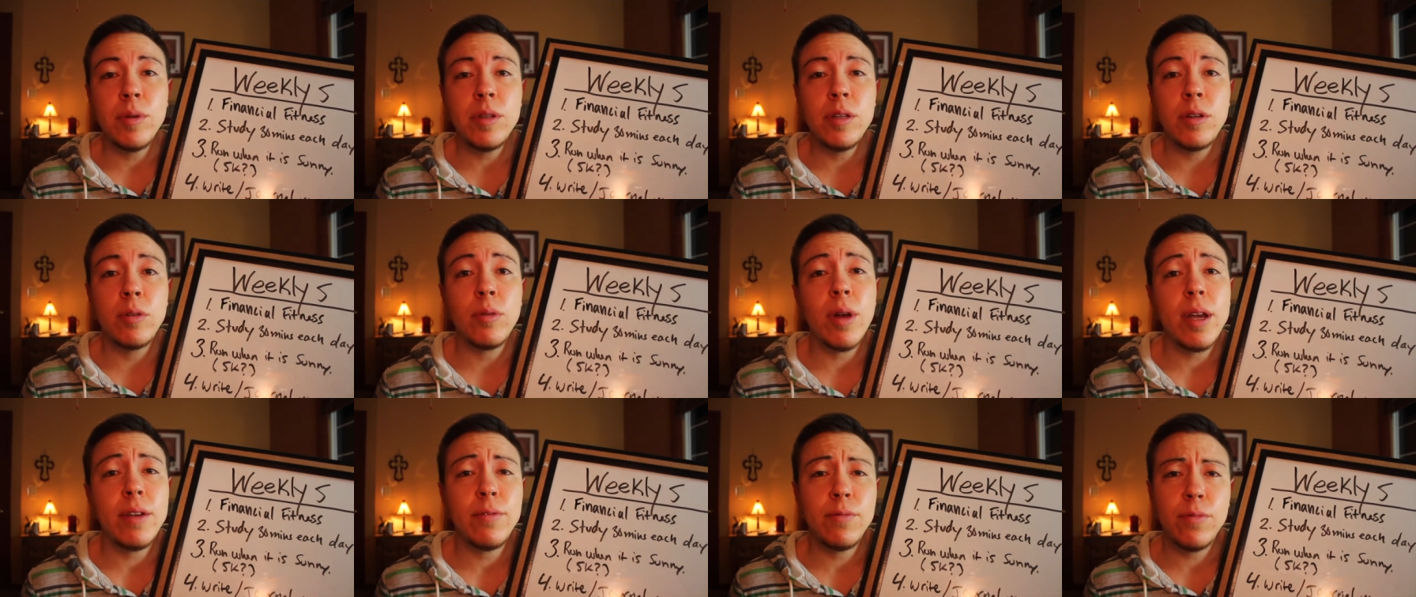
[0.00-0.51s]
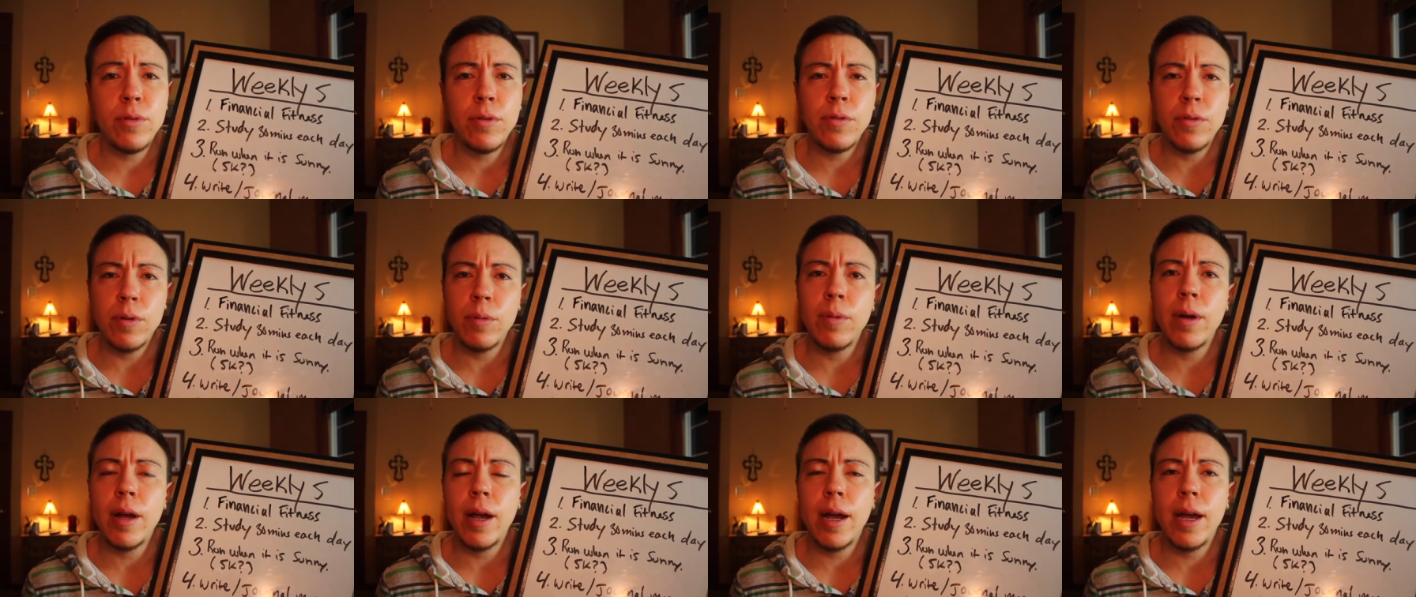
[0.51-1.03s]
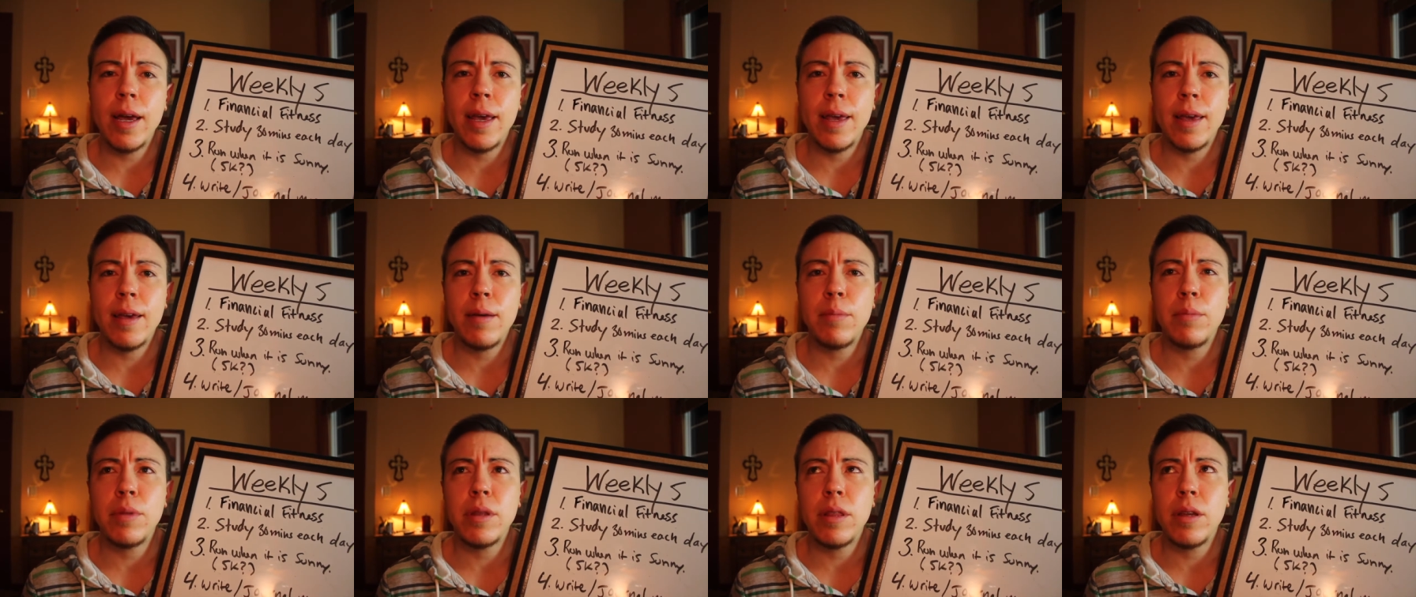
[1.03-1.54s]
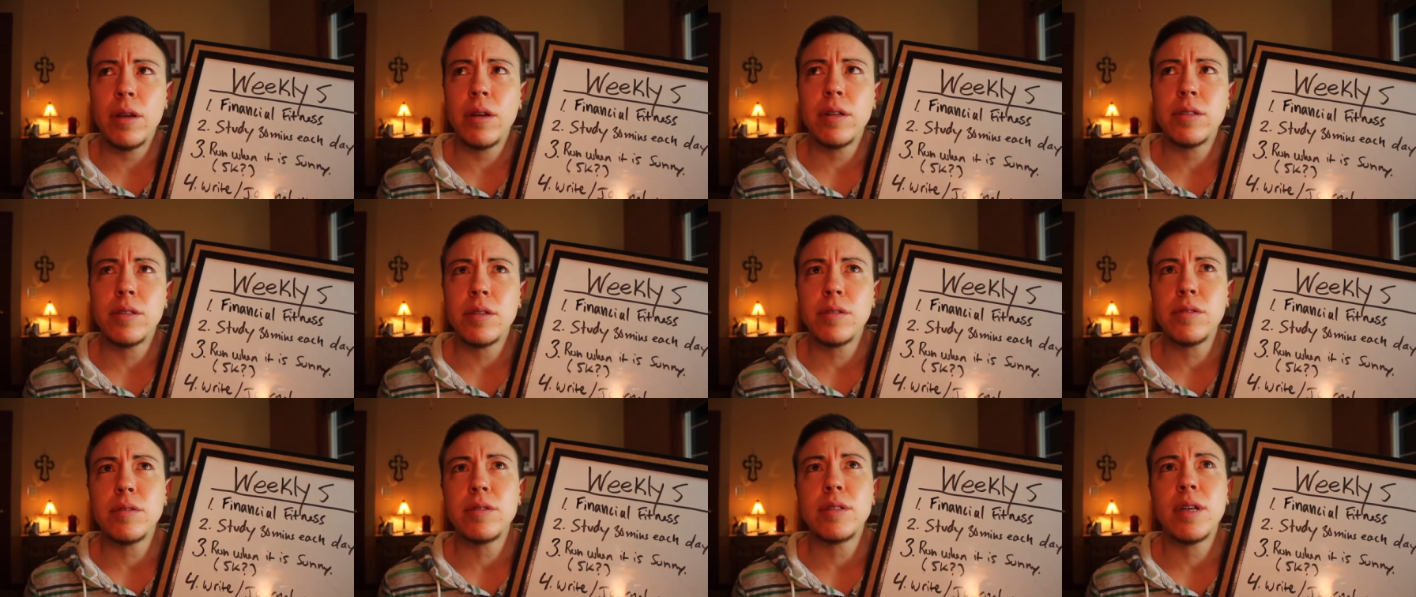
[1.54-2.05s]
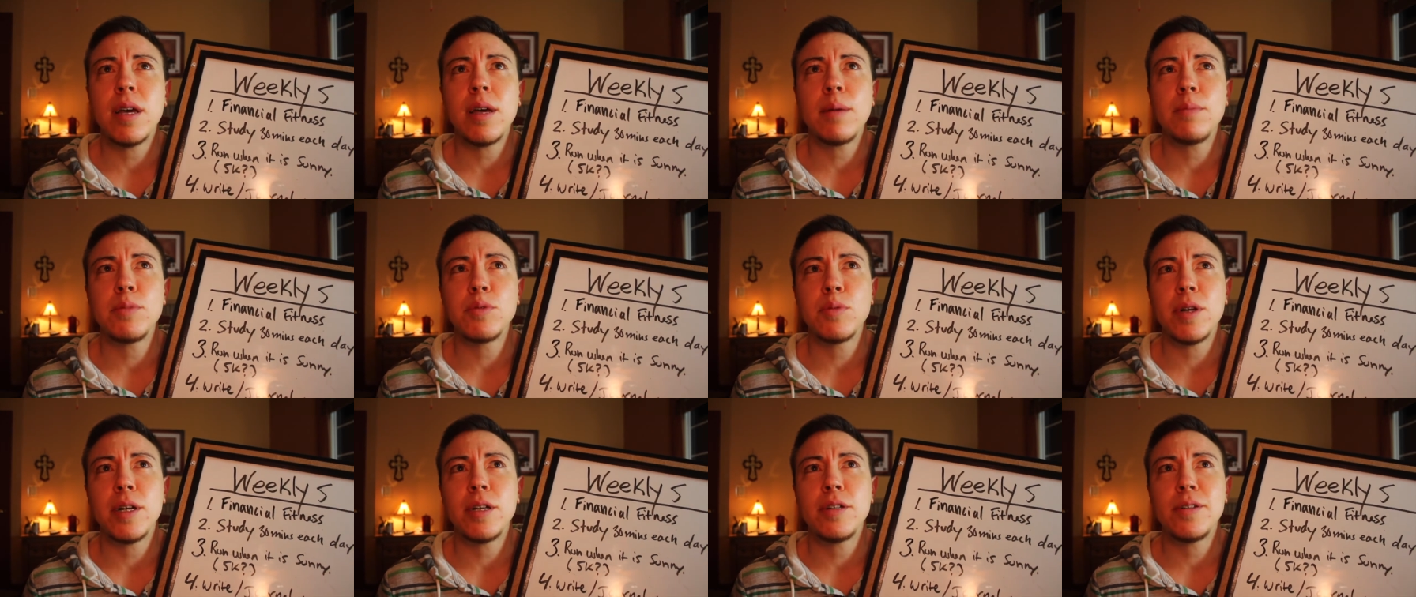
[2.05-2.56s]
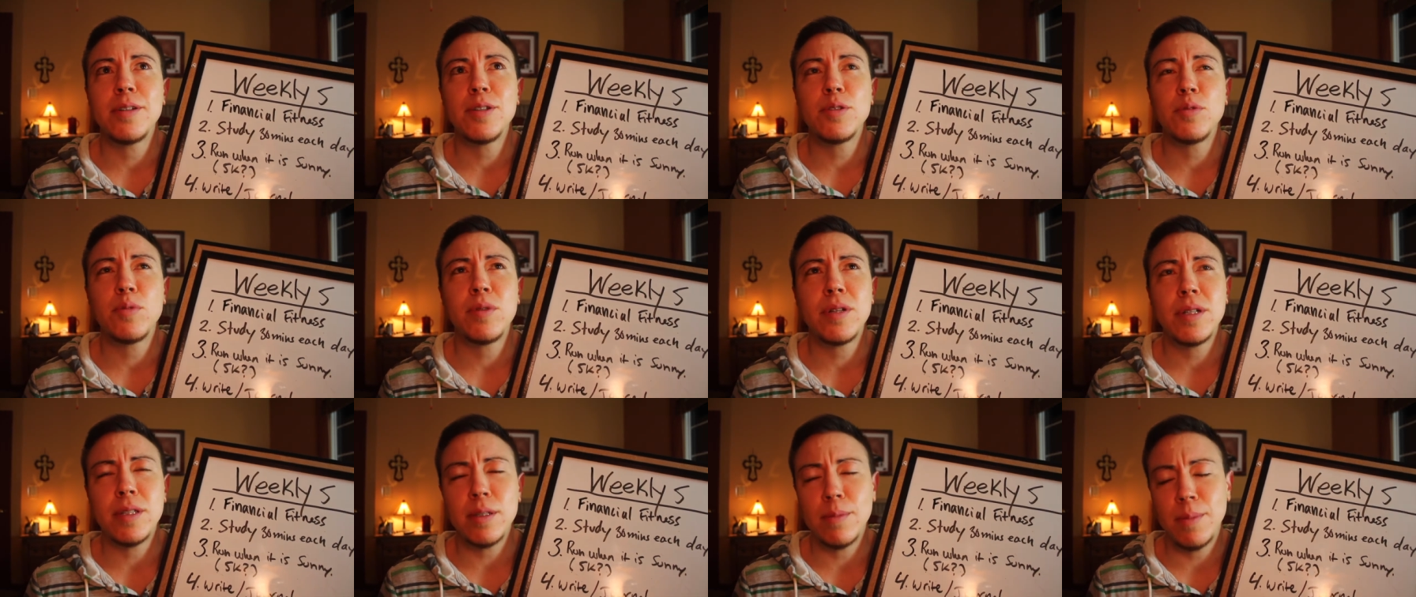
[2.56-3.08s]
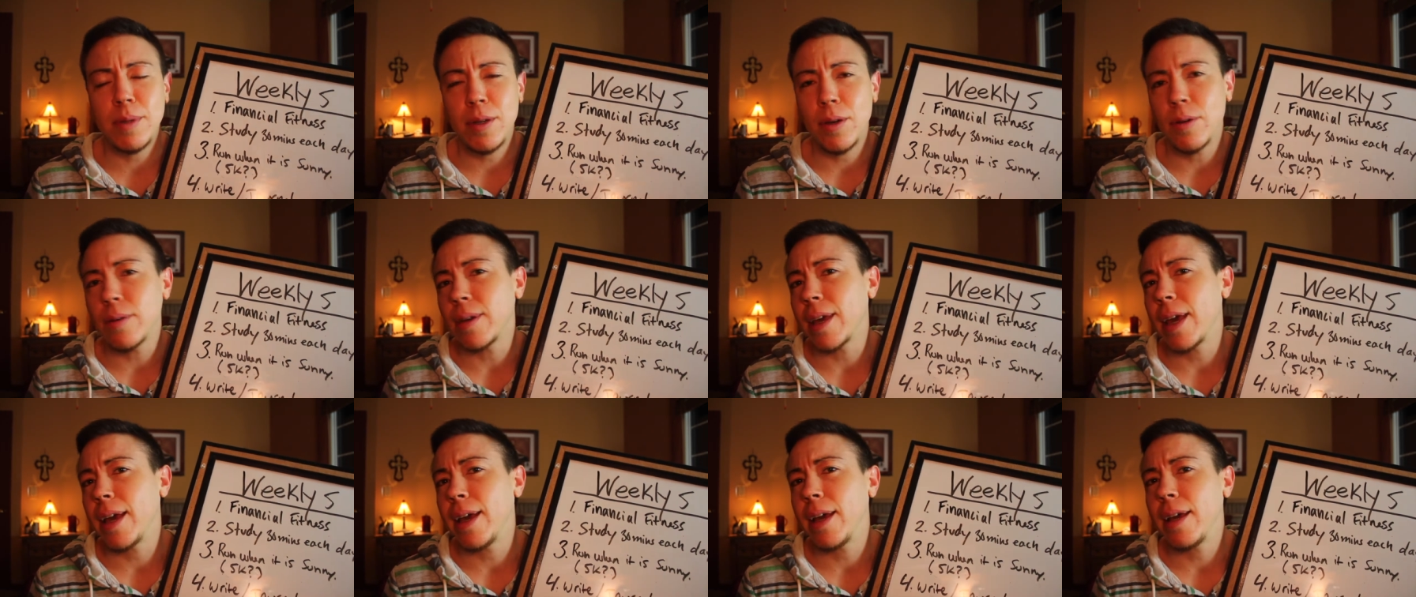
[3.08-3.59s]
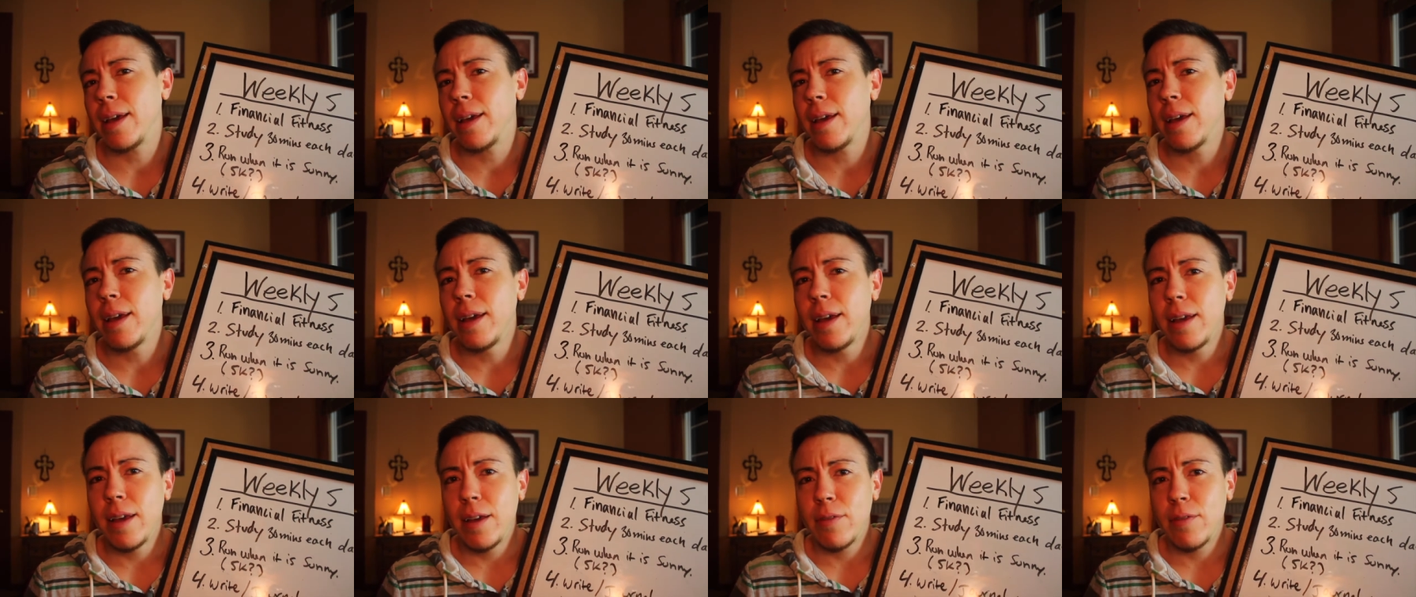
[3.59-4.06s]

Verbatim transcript: really grateful for where I am, but there's also times where I just want it to be okay